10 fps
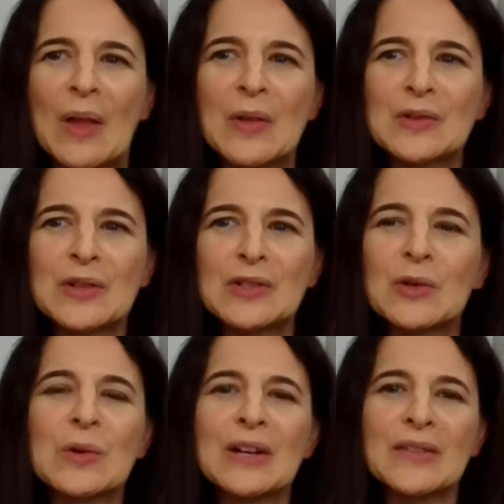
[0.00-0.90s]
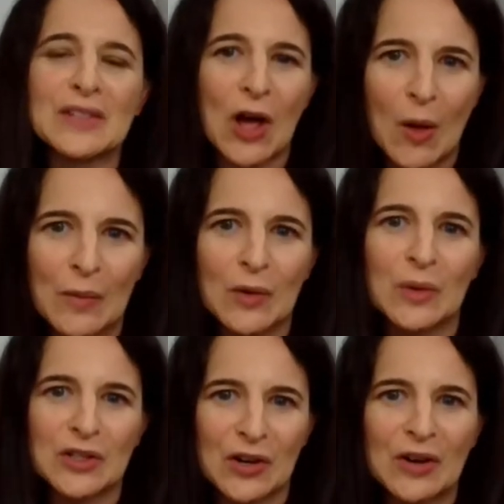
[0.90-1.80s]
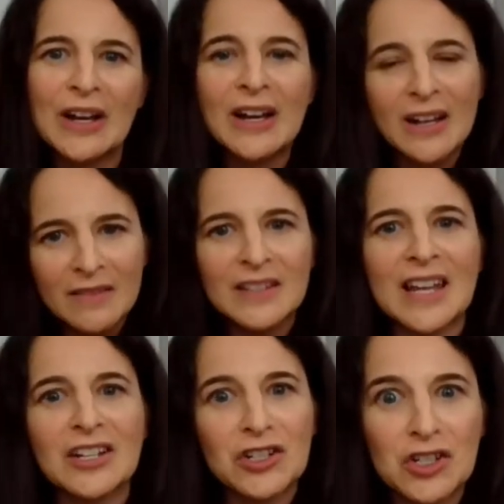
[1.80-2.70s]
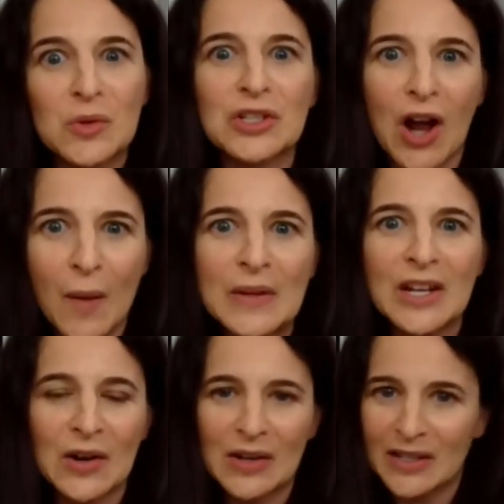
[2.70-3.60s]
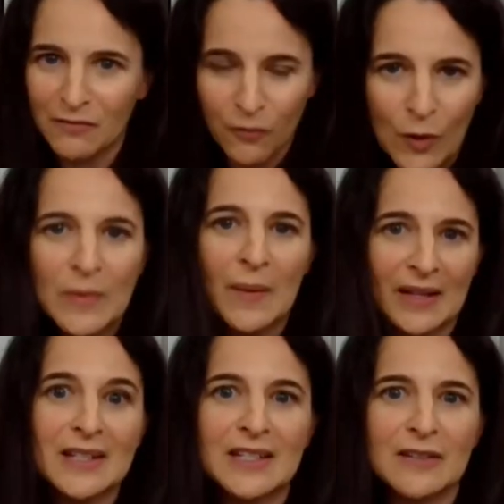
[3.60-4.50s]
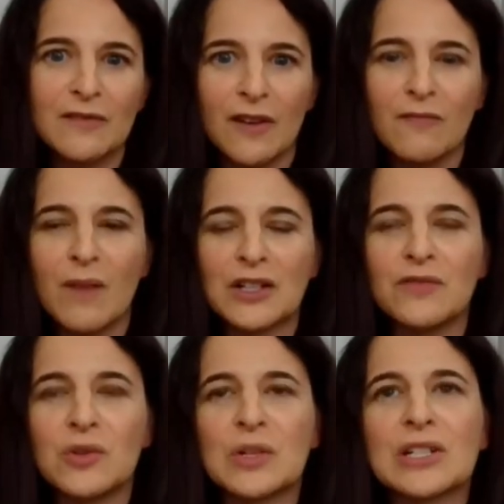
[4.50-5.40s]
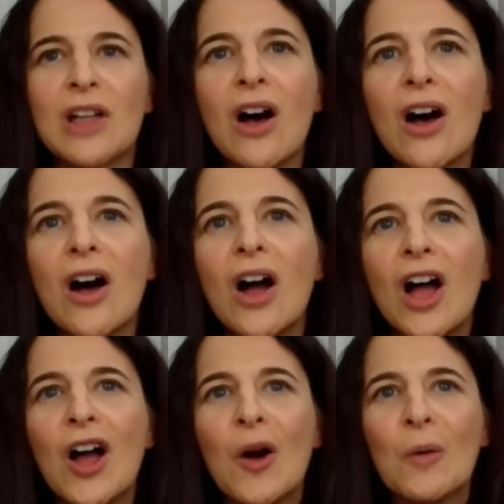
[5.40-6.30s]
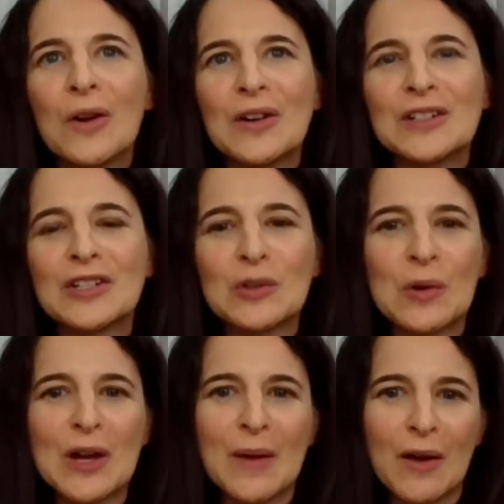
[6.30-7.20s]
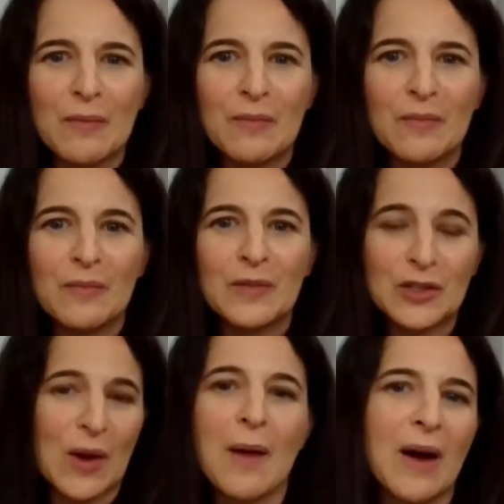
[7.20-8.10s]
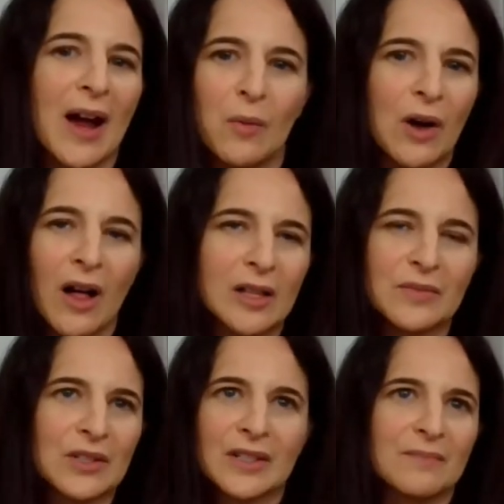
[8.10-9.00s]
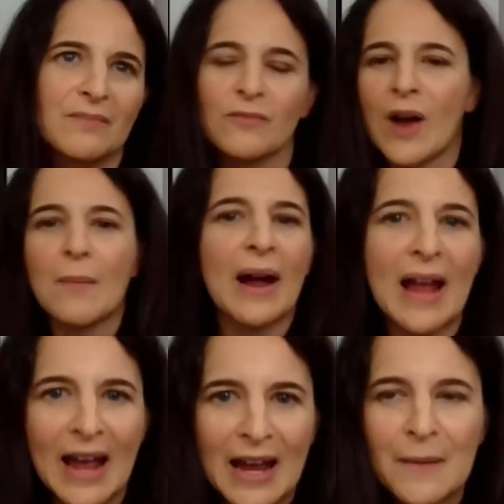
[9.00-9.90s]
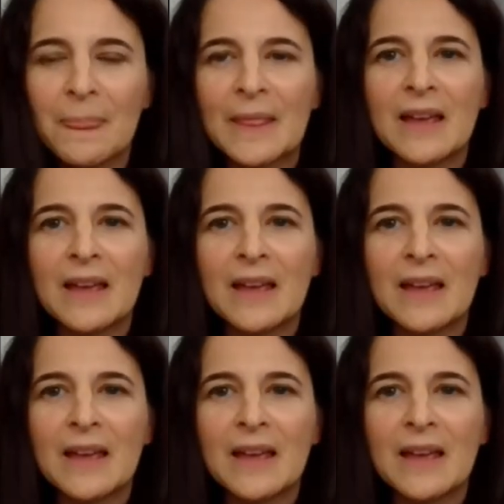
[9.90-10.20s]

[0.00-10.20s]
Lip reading: And there's a story in the Talmud, which are these ancient Jewish commentaries that form the basis of much of Jewish law, where it's a story about this rabbi, we'll call him just Rabbi A.